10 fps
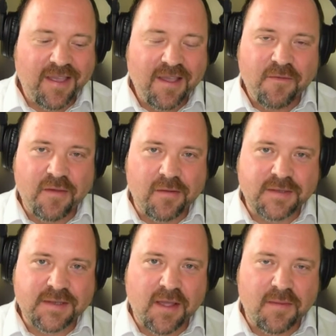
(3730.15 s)
for your
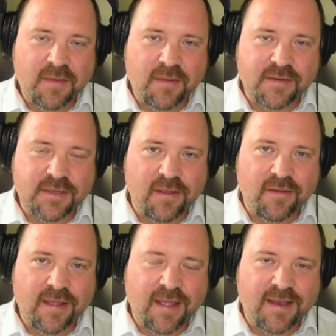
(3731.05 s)
time, Chris
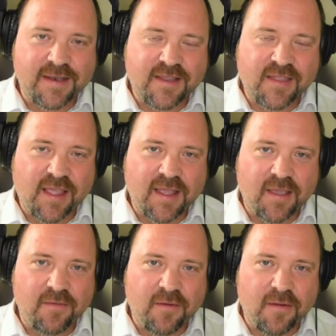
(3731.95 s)
Ewing, and thank you
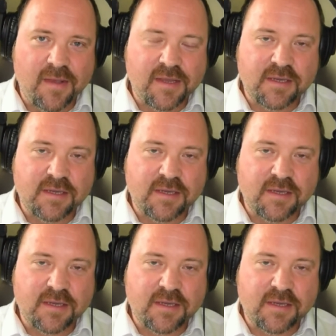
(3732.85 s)
very much.